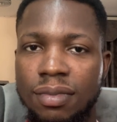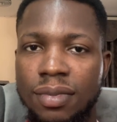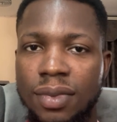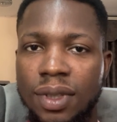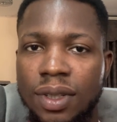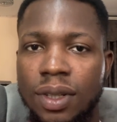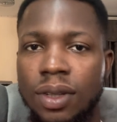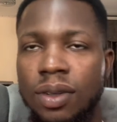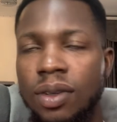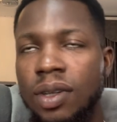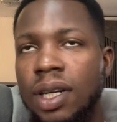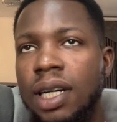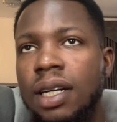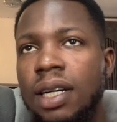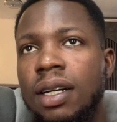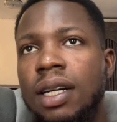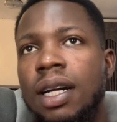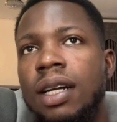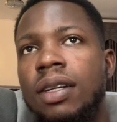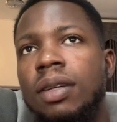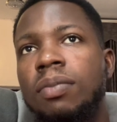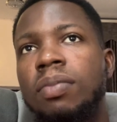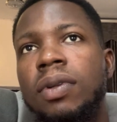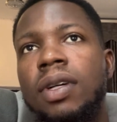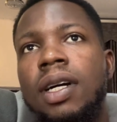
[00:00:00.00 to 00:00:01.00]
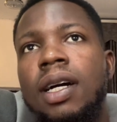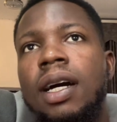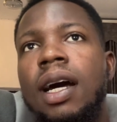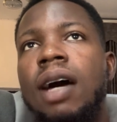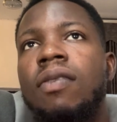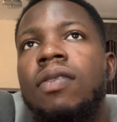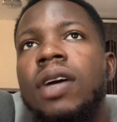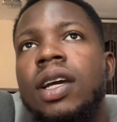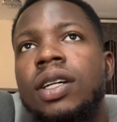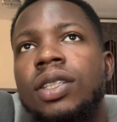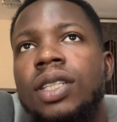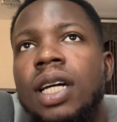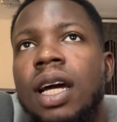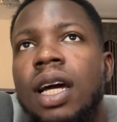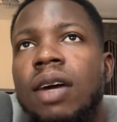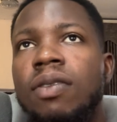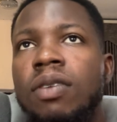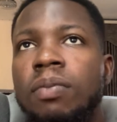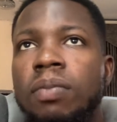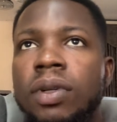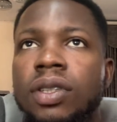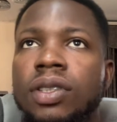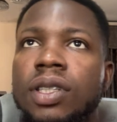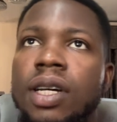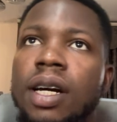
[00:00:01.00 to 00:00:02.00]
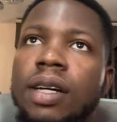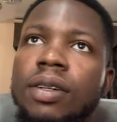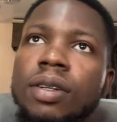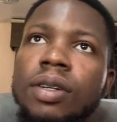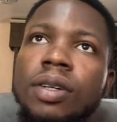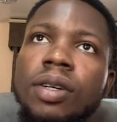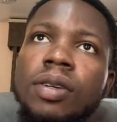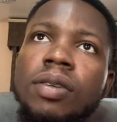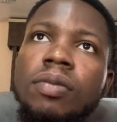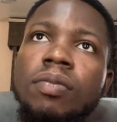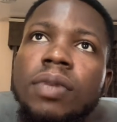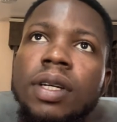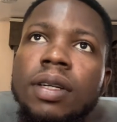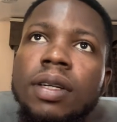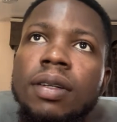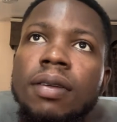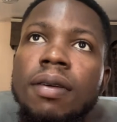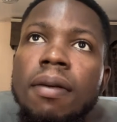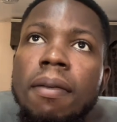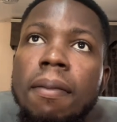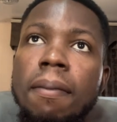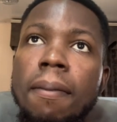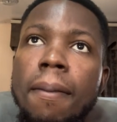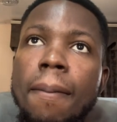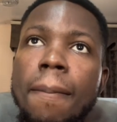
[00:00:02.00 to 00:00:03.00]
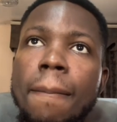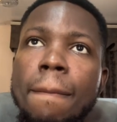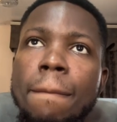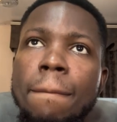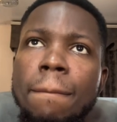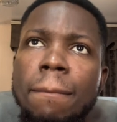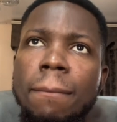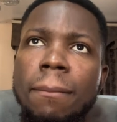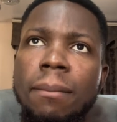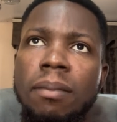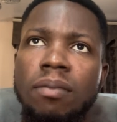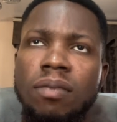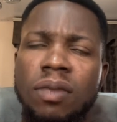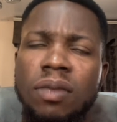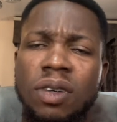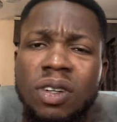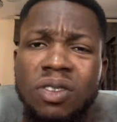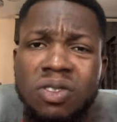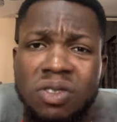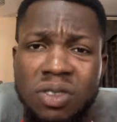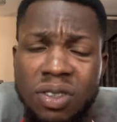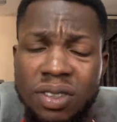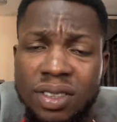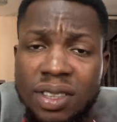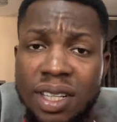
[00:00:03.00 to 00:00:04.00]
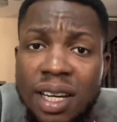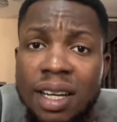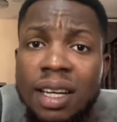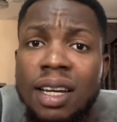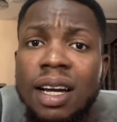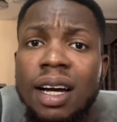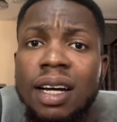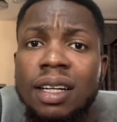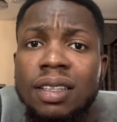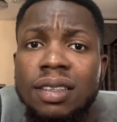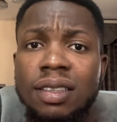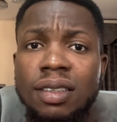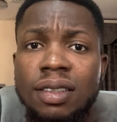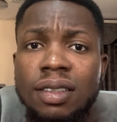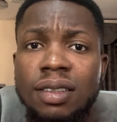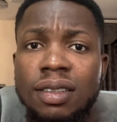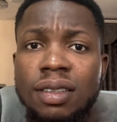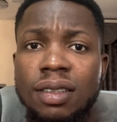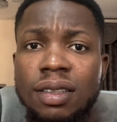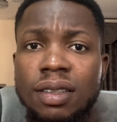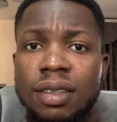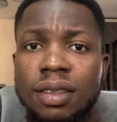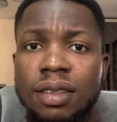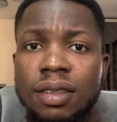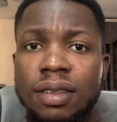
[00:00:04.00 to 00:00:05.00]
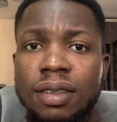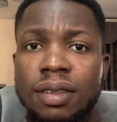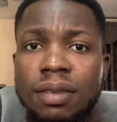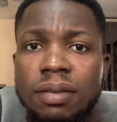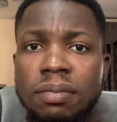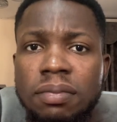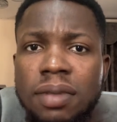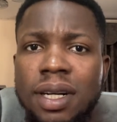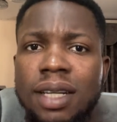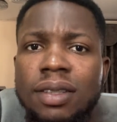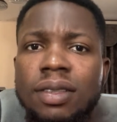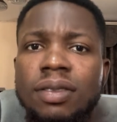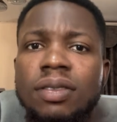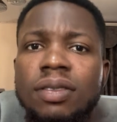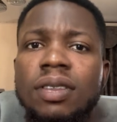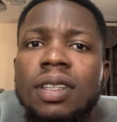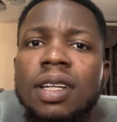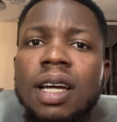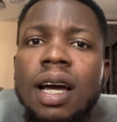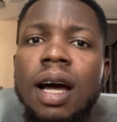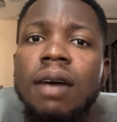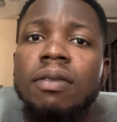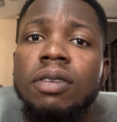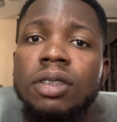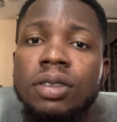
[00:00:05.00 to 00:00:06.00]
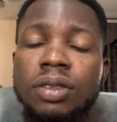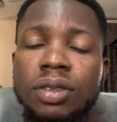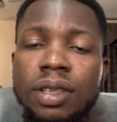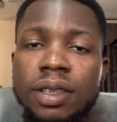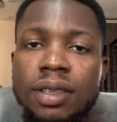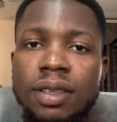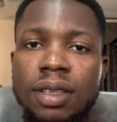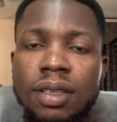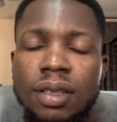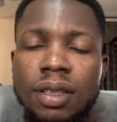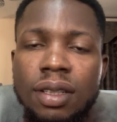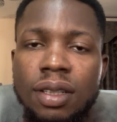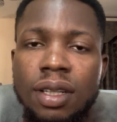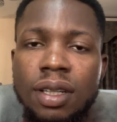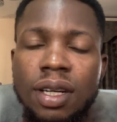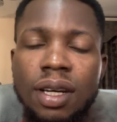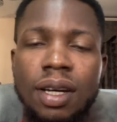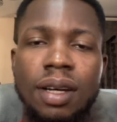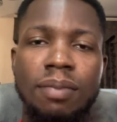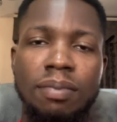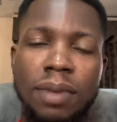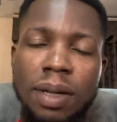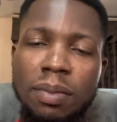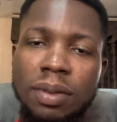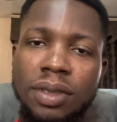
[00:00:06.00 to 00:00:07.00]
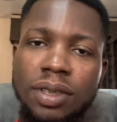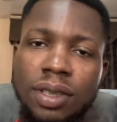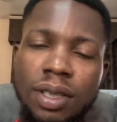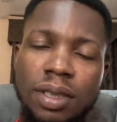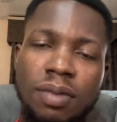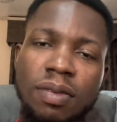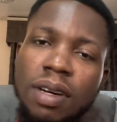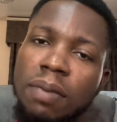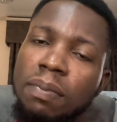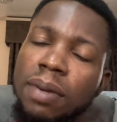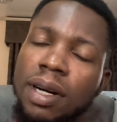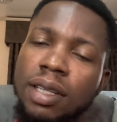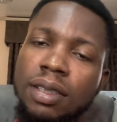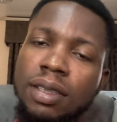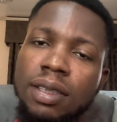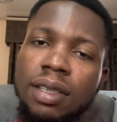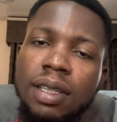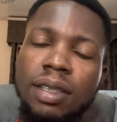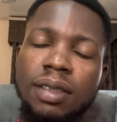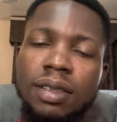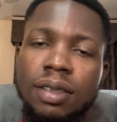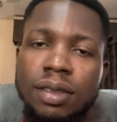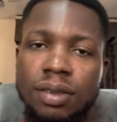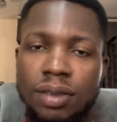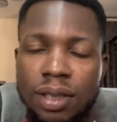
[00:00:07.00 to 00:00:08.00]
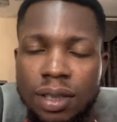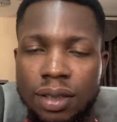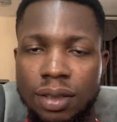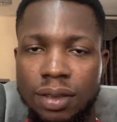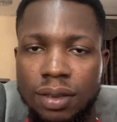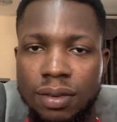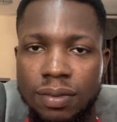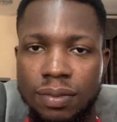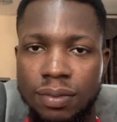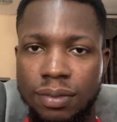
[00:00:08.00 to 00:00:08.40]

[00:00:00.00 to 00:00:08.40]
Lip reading: Oh, can you? I have HIV. Please, can you heal me? Of course I can, but I don't really have interest in it. Maybe it's just my personality trait,